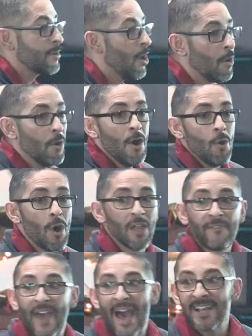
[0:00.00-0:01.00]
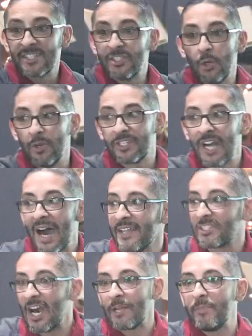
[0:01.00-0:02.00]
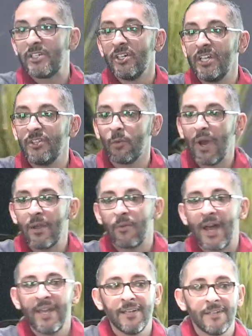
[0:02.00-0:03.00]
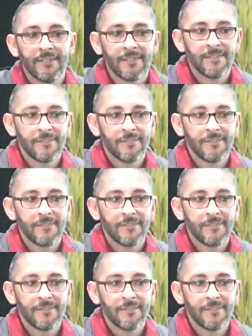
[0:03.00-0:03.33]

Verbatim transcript: like, oh, well, if it has to do with God, it's got to be good either way, right?